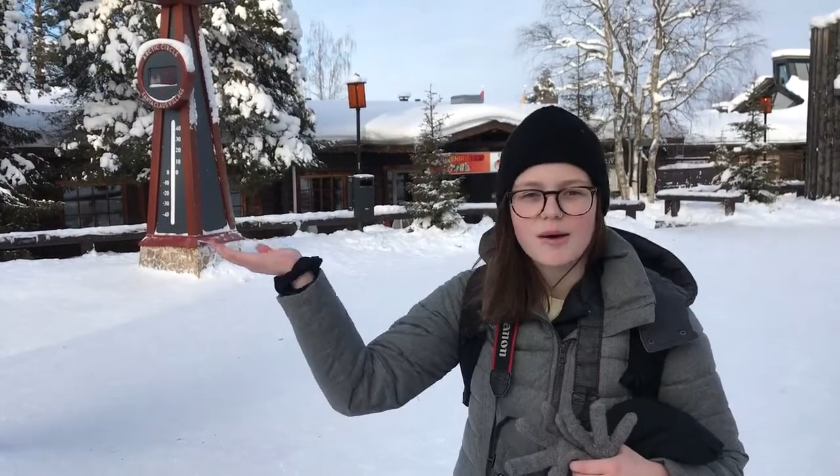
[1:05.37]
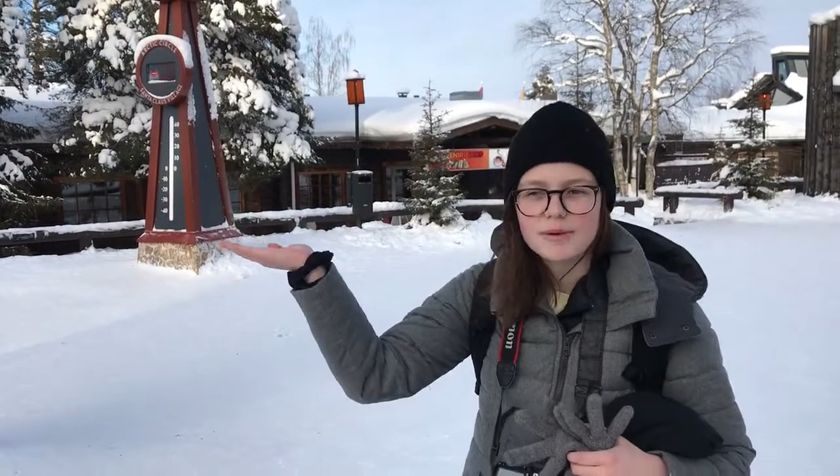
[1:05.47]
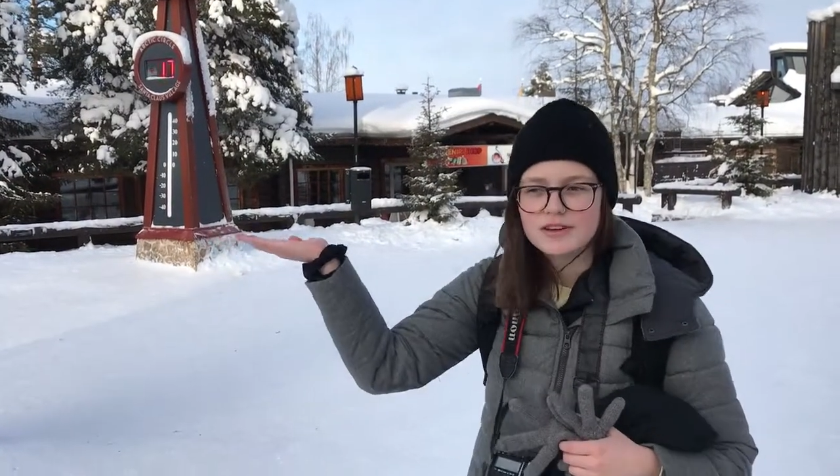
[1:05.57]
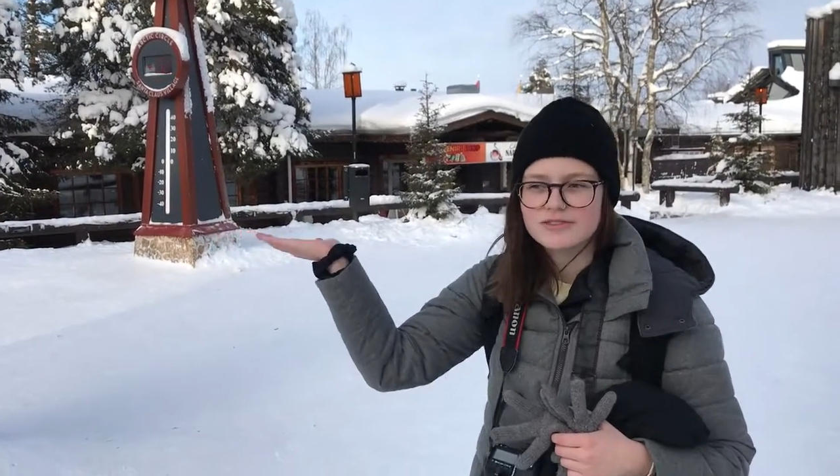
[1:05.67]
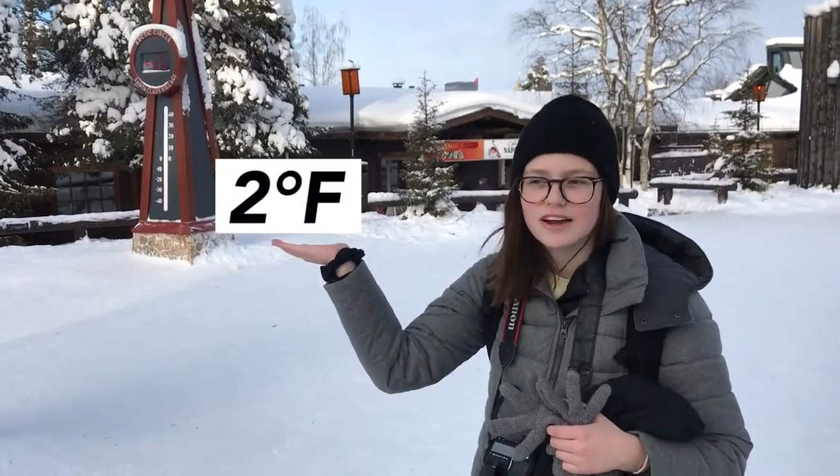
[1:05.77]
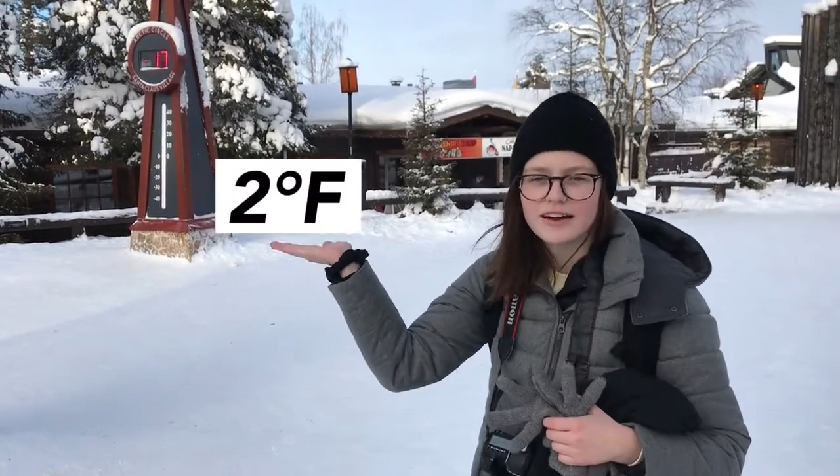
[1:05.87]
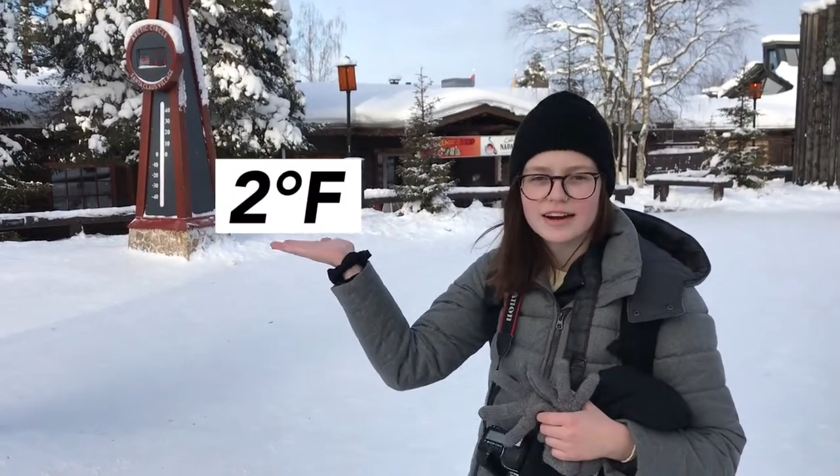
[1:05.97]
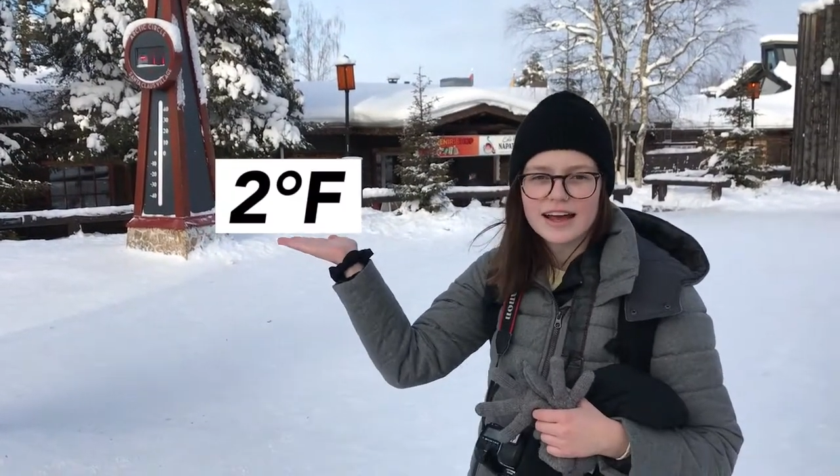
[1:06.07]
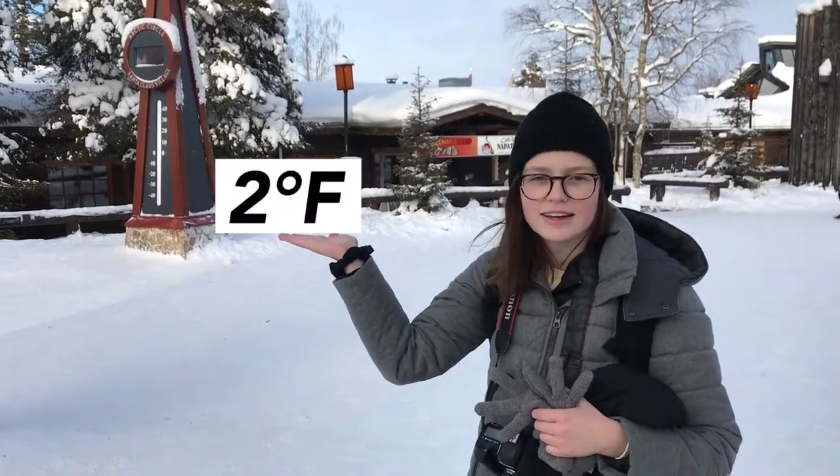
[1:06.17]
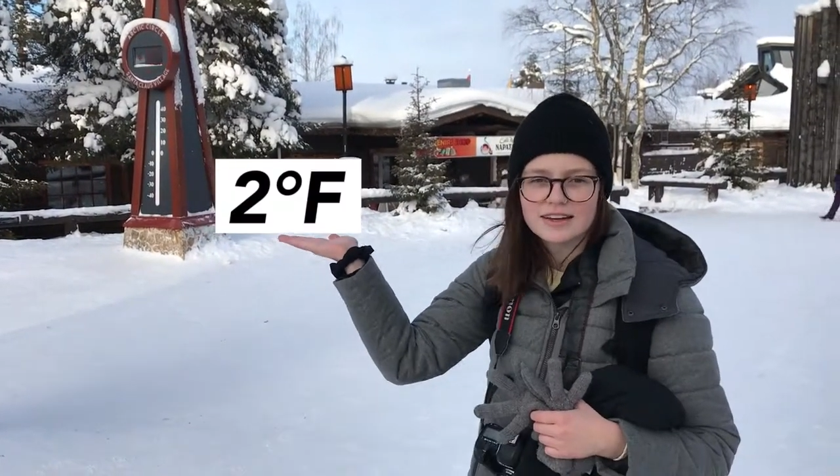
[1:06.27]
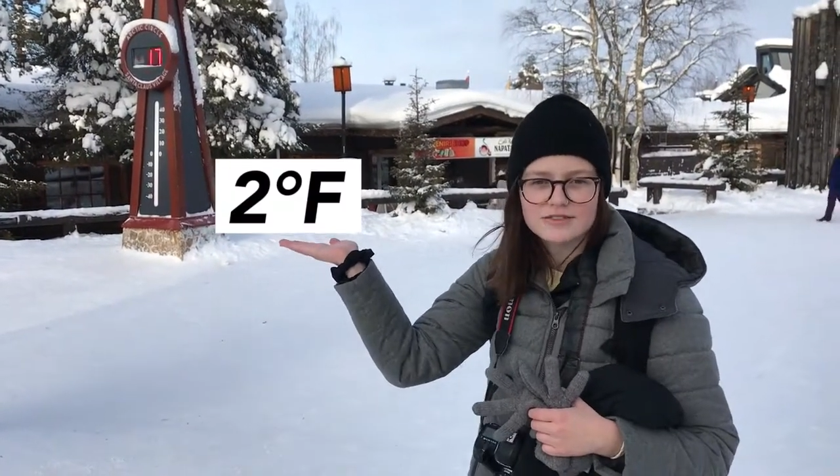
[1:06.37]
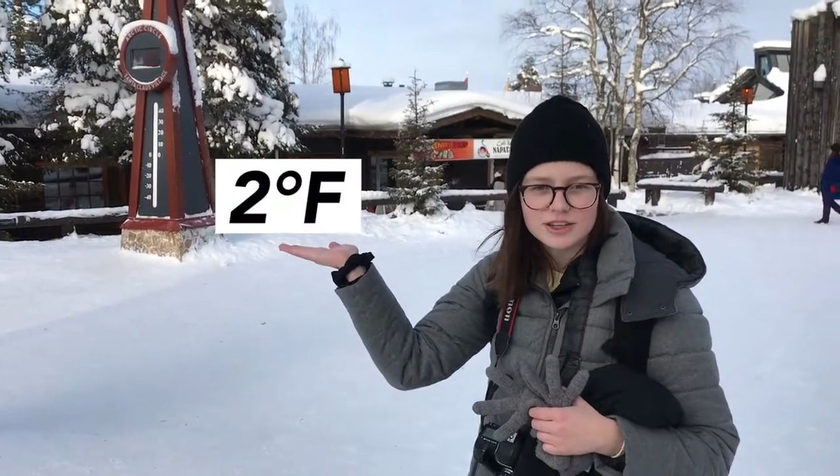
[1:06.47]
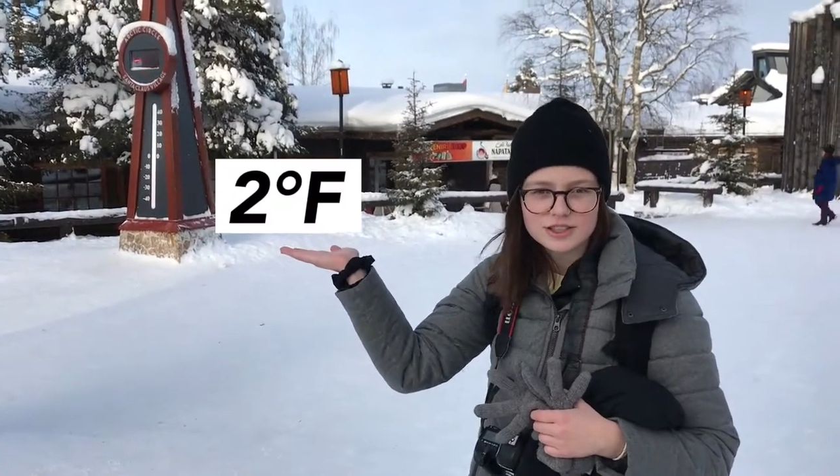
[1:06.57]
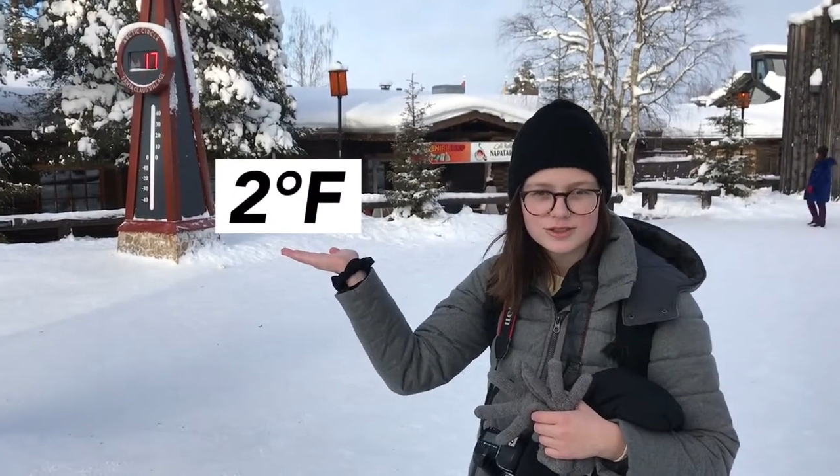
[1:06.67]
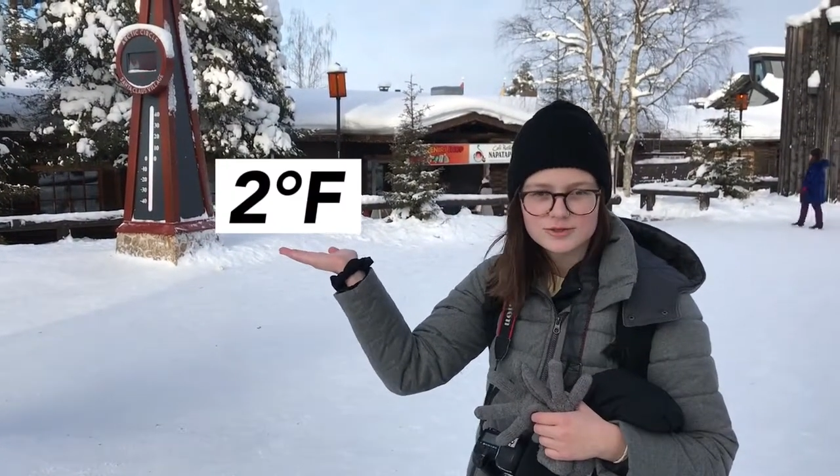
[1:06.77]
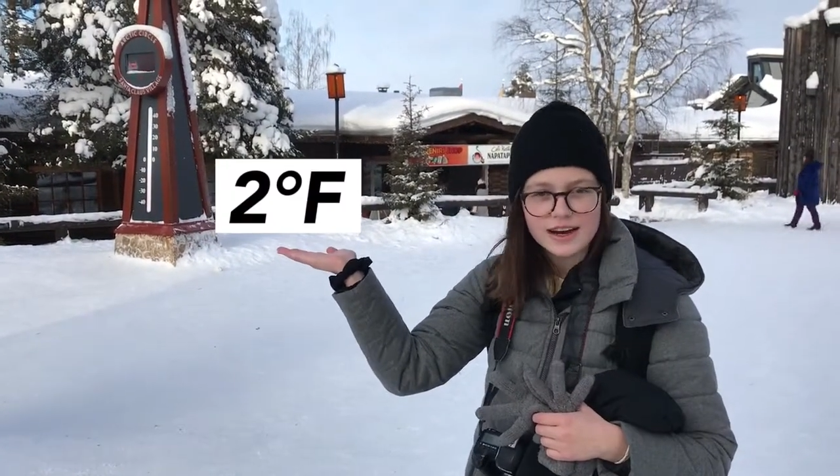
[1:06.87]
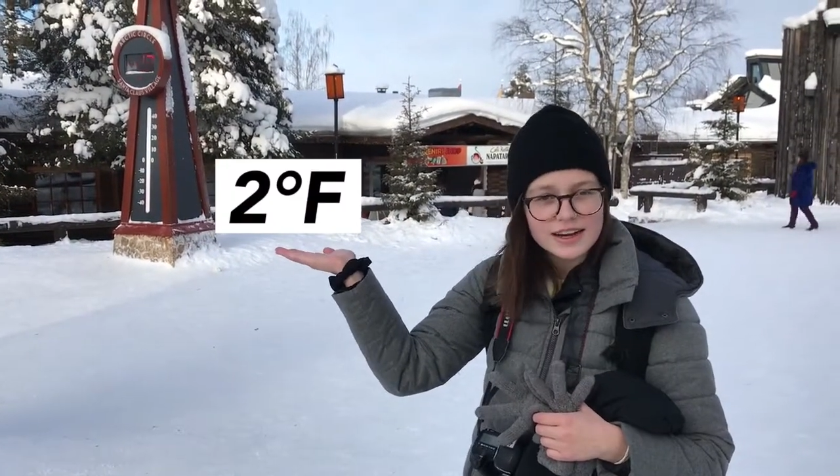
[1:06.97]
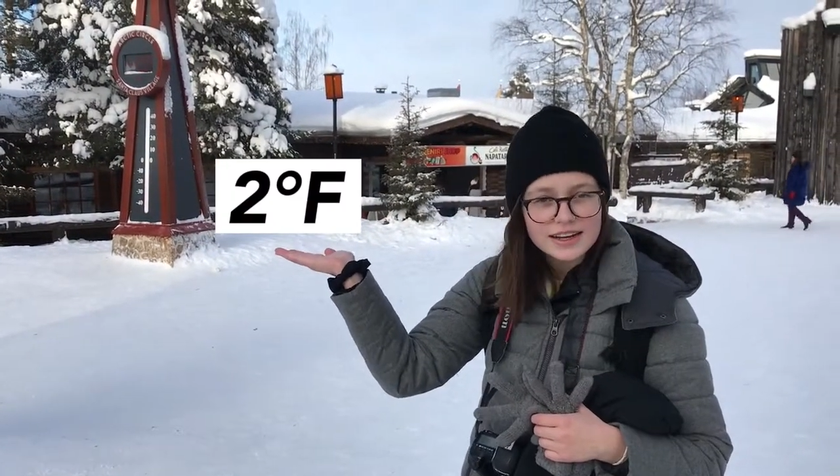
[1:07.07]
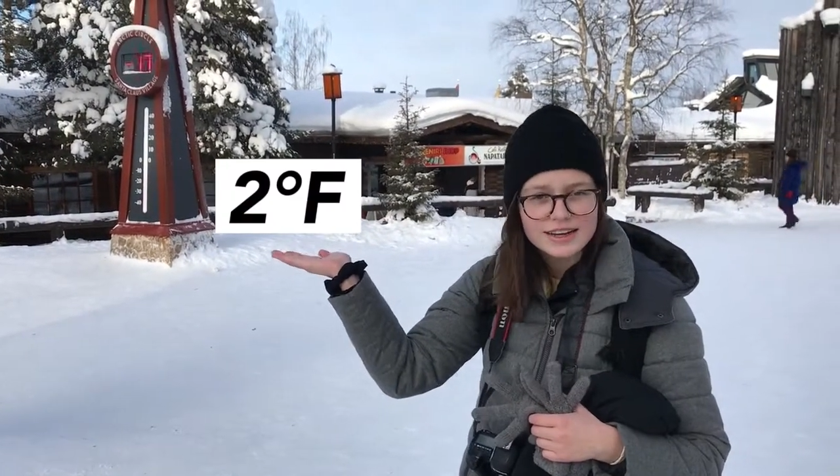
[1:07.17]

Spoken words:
I'll put a Fahrenheit conversion right